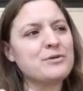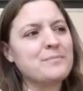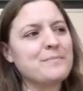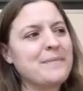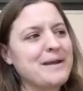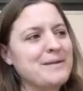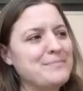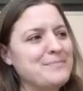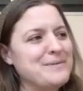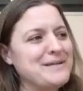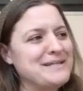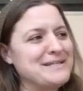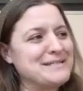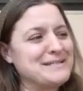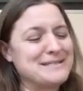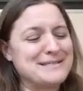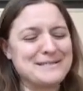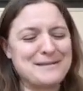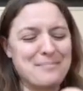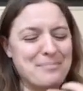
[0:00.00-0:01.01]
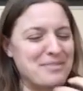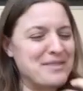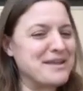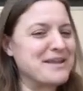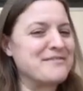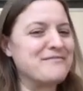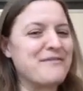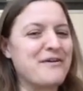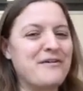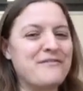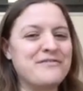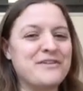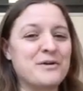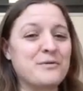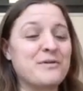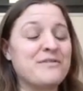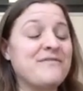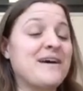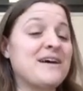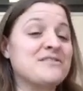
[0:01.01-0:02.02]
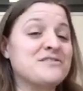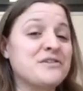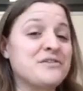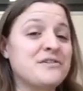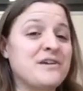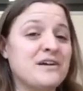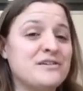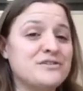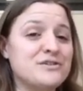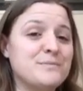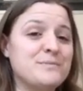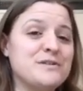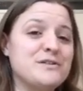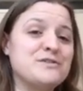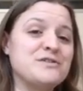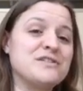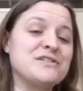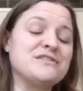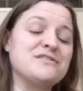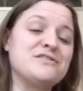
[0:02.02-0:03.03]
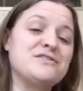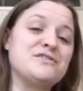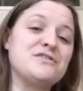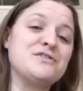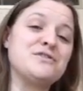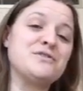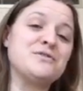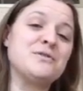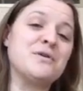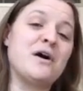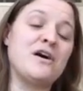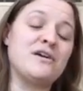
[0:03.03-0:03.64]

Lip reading: might be something involved there with vascular contributions to